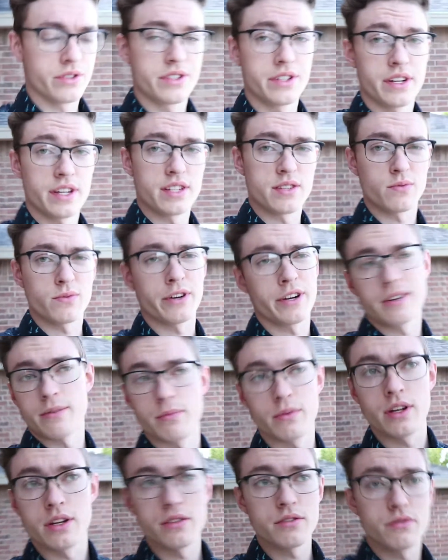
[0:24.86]
today's work.
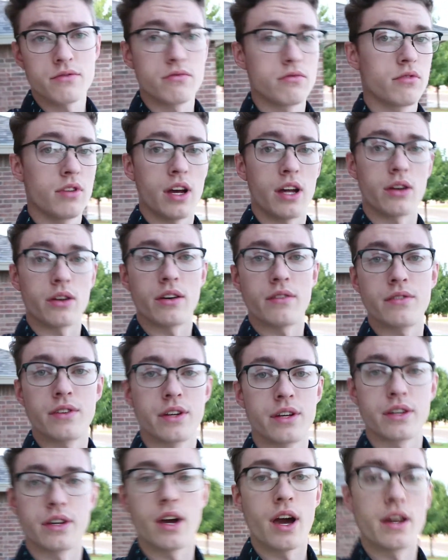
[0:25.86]
I don't have
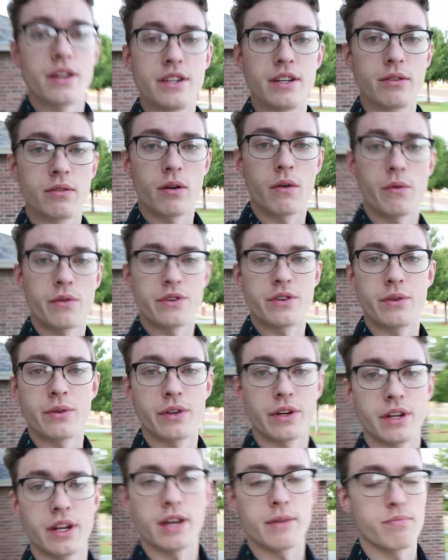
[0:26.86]
any idea what we're
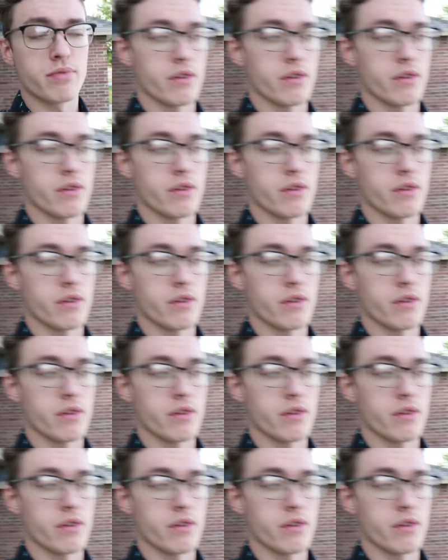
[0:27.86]
doing today.